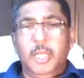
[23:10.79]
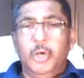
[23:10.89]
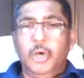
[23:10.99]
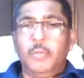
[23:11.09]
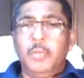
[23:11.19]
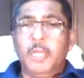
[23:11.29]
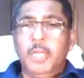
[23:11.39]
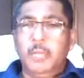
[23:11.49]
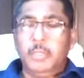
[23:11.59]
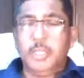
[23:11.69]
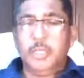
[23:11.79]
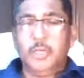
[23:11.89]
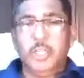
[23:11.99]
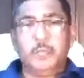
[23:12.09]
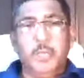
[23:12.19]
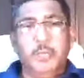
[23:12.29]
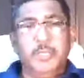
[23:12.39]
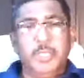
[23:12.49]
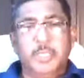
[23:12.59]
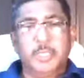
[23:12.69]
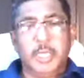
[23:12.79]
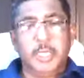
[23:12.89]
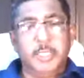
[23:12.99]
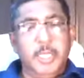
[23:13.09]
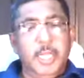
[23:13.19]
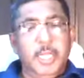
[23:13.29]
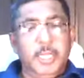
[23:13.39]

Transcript: or believed in the gospel of Jesus Christ